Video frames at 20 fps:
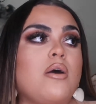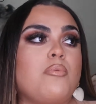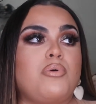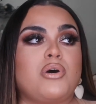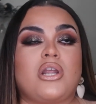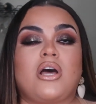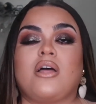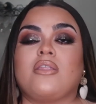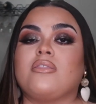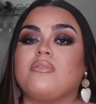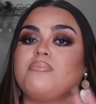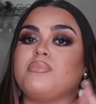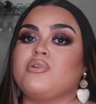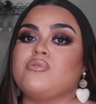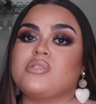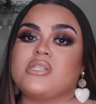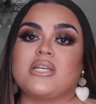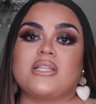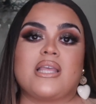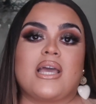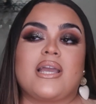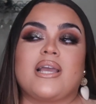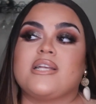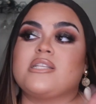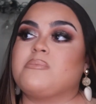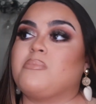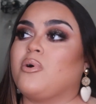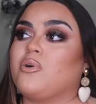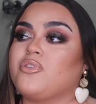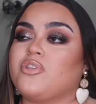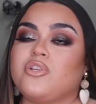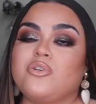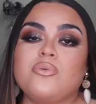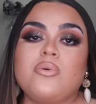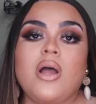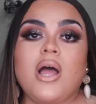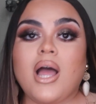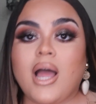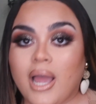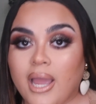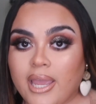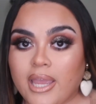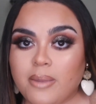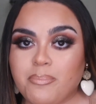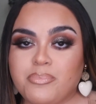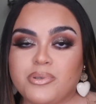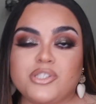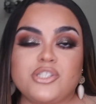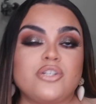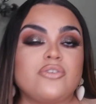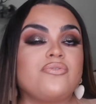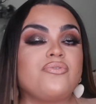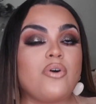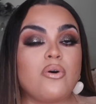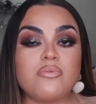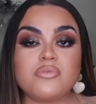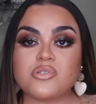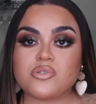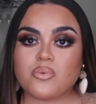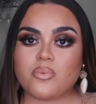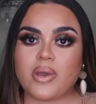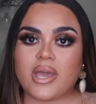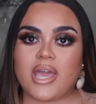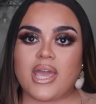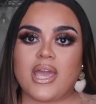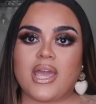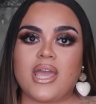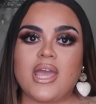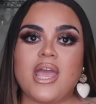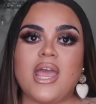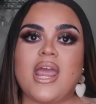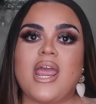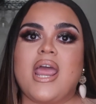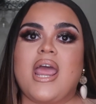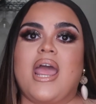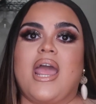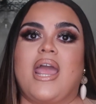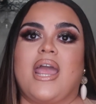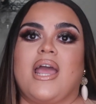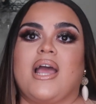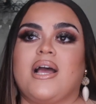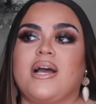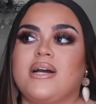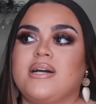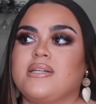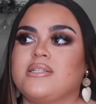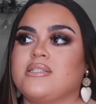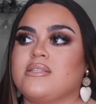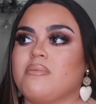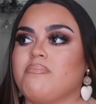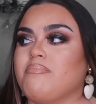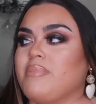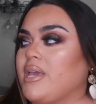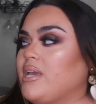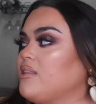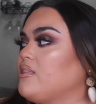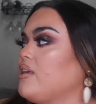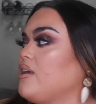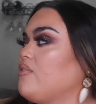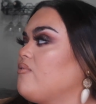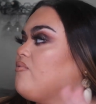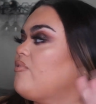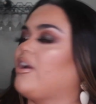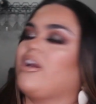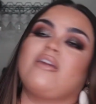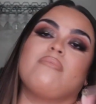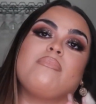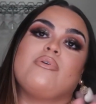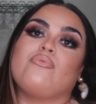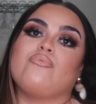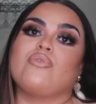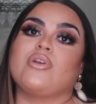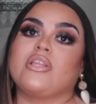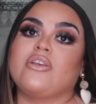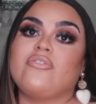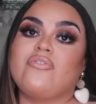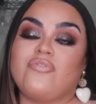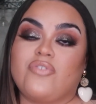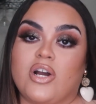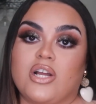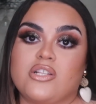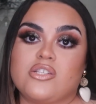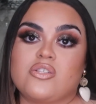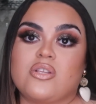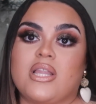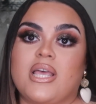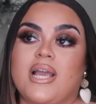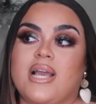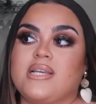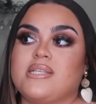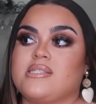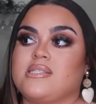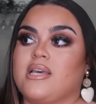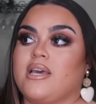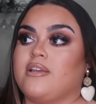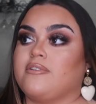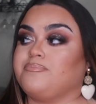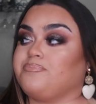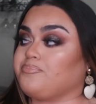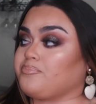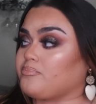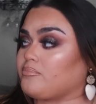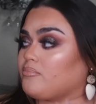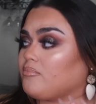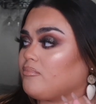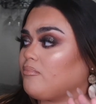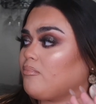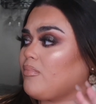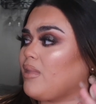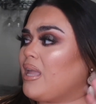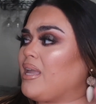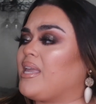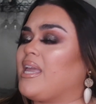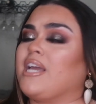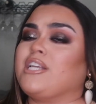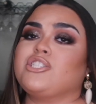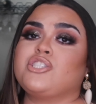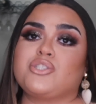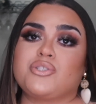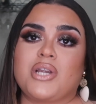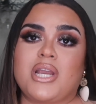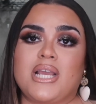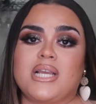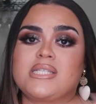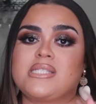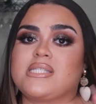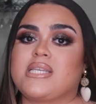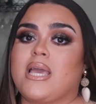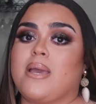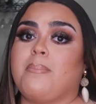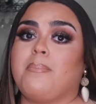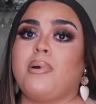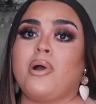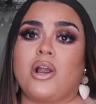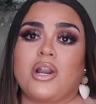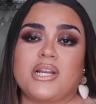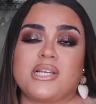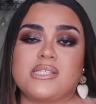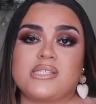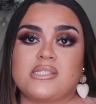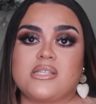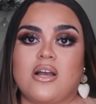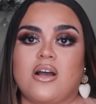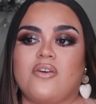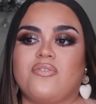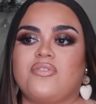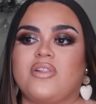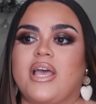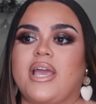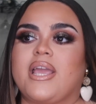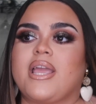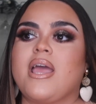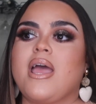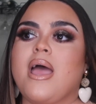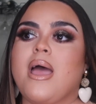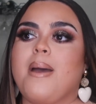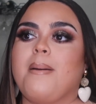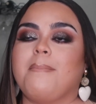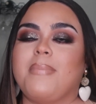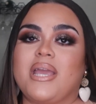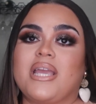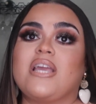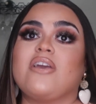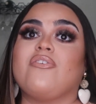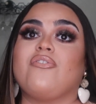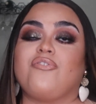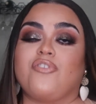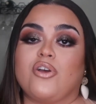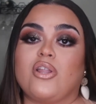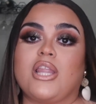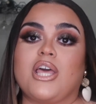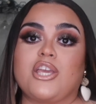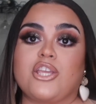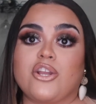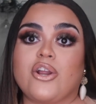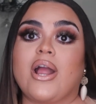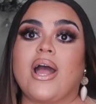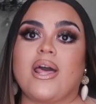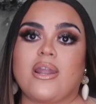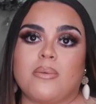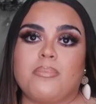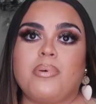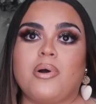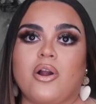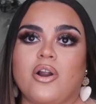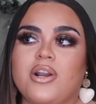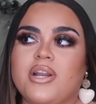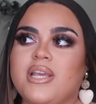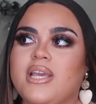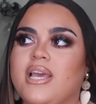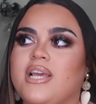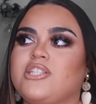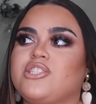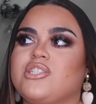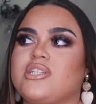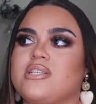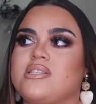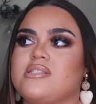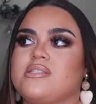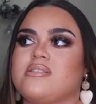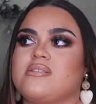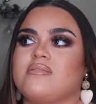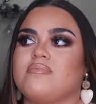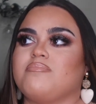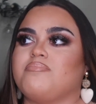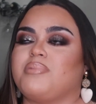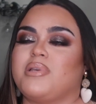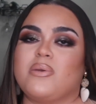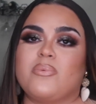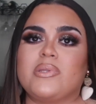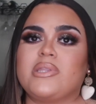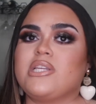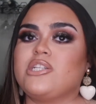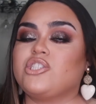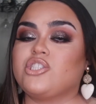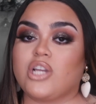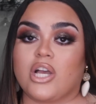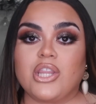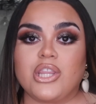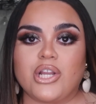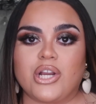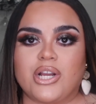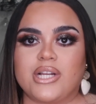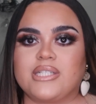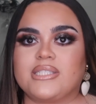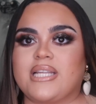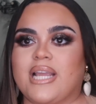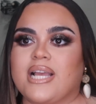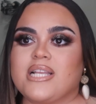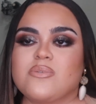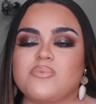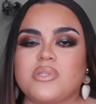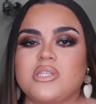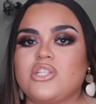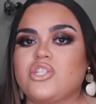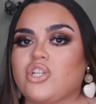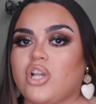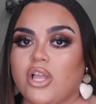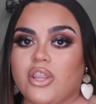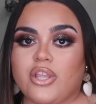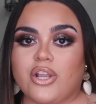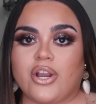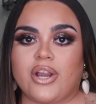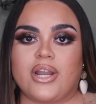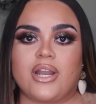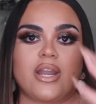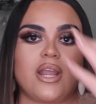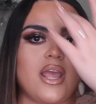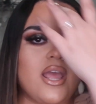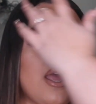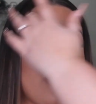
put on music that gets both of you hype, put your phones away, and make the environment really fun. So like I said, get drinks, get party stuff, like make it feel like you're at a party, and just be with each other and dance with each other and